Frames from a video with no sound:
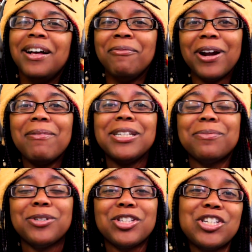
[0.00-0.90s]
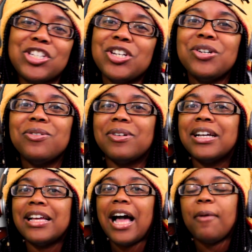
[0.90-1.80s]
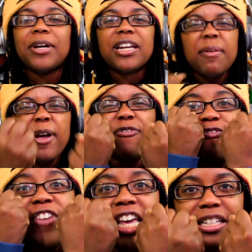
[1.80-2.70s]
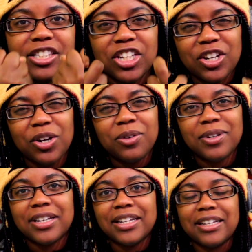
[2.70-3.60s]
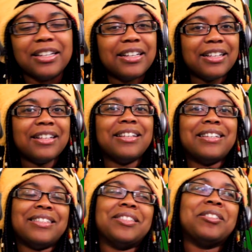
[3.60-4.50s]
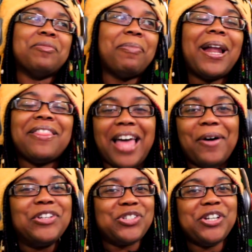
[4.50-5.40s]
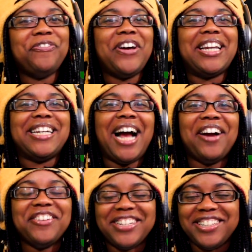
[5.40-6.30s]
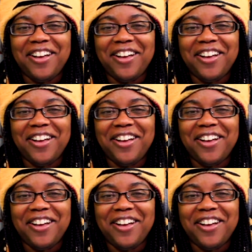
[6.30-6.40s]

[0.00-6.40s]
what am I supposed to do? How am I gonna get my fix, you know? But that was really funny. I really